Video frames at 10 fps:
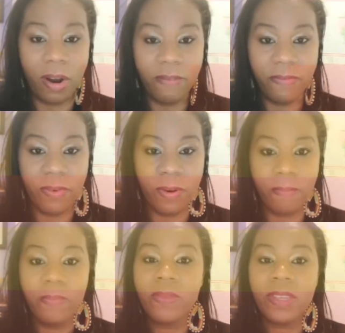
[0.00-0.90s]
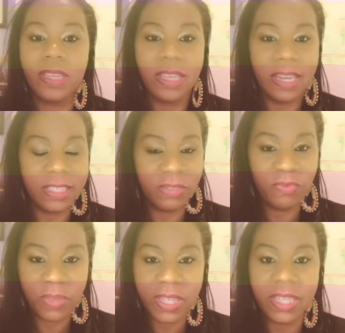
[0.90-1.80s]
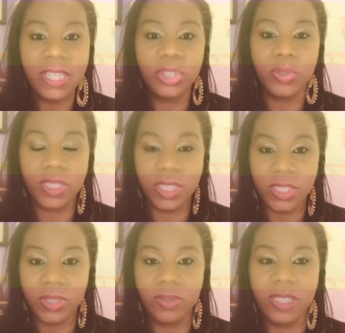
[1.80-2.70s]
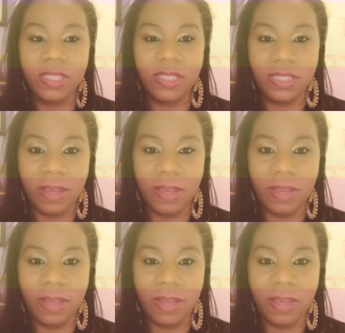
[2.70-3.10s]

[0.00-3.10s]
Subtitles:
art form and it's really traditional, this is